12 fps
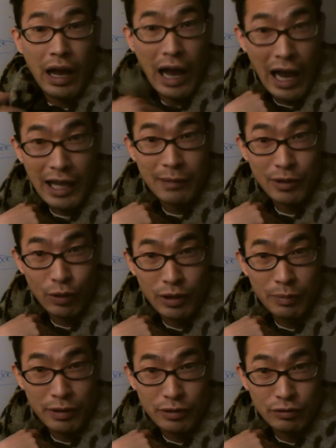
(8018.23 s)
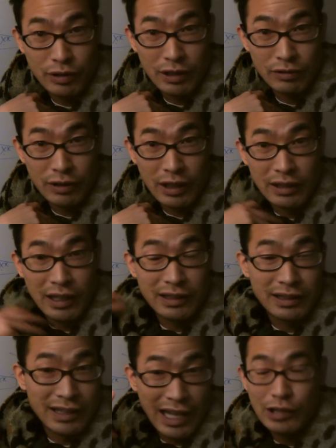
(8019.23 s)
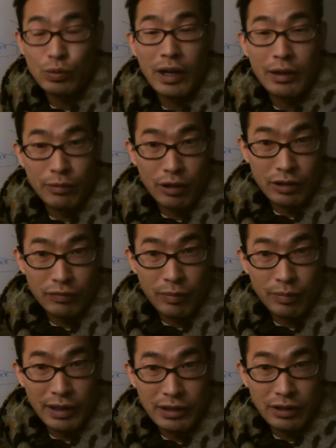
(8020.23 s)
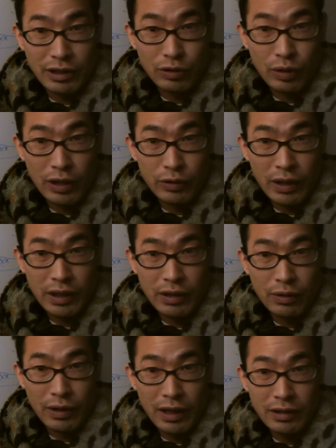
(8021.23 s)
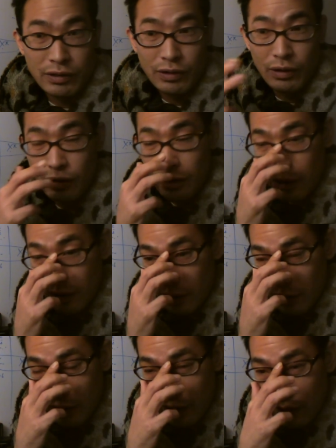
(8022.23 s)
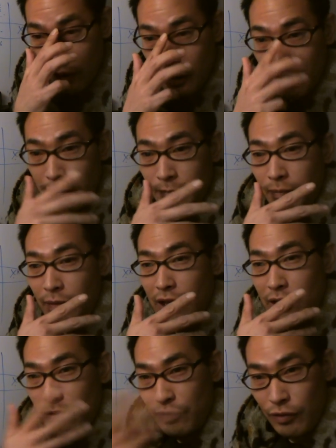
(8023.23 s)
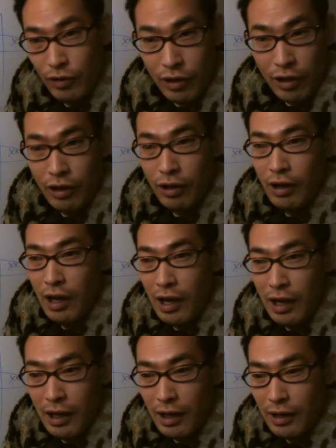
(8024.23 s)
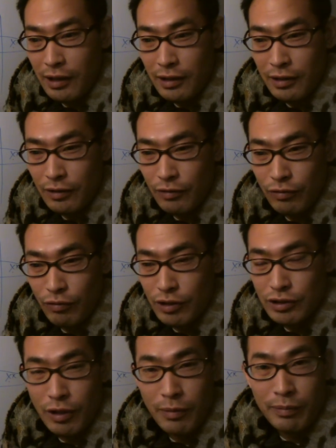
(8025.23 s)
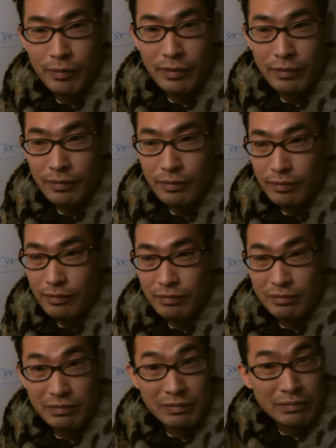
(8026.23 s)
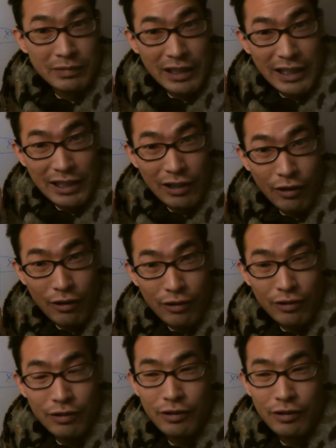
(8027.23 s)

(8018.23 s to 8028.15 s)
I am the only person who can do that, and that's why I'm running for president in 2020. Okay, so if you want some leader